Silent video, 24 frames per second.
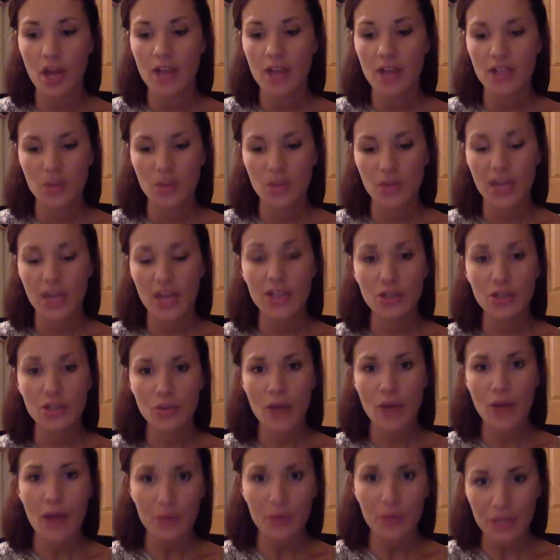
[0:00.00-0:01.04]
So they do
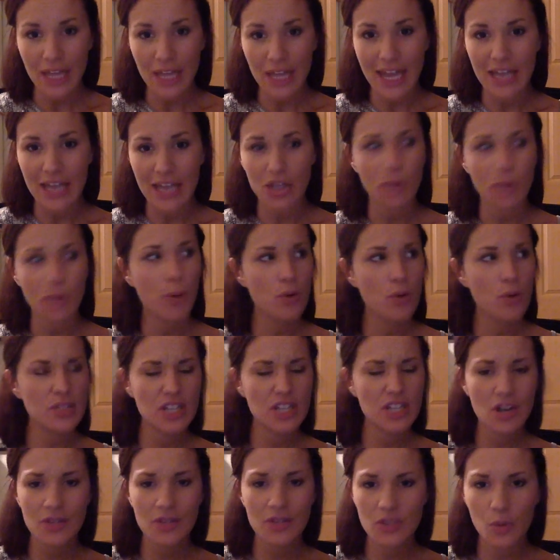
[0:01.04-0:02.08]
not relate. You're
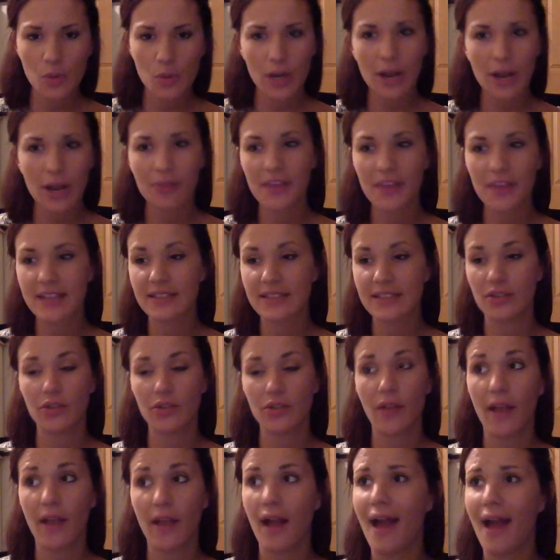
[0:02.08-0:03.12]
posting all these workout things and they're like,